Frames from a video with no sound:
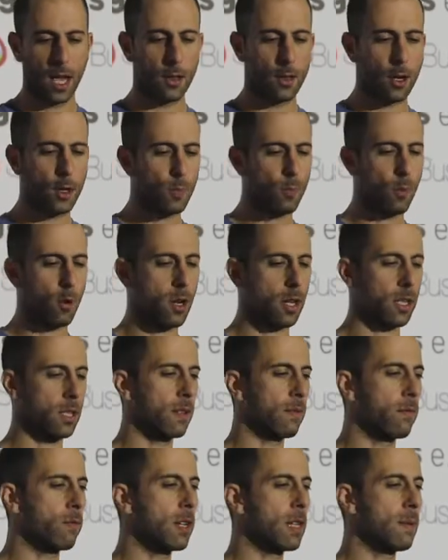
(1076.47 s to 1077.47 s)
those products
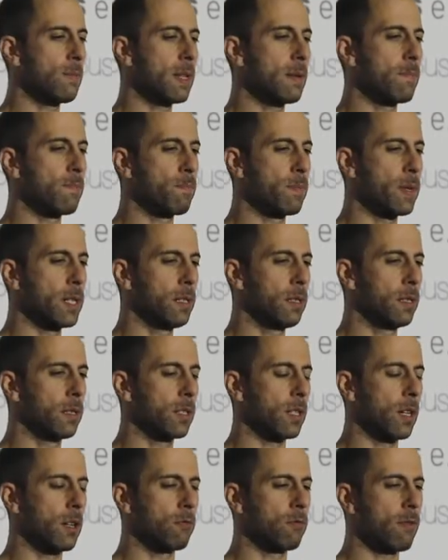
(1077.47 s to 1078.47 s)
have really been
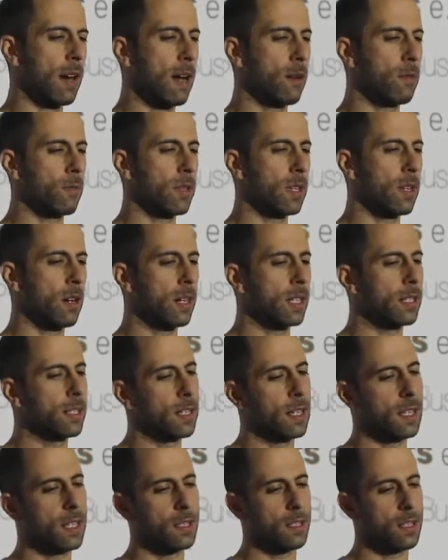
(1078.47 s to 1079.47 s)
built around the
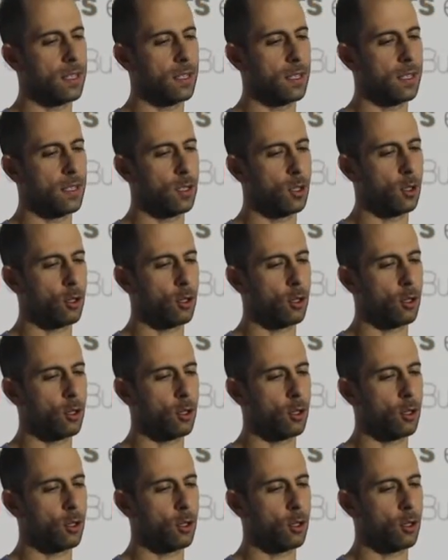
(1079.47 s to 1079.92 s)
idea that you're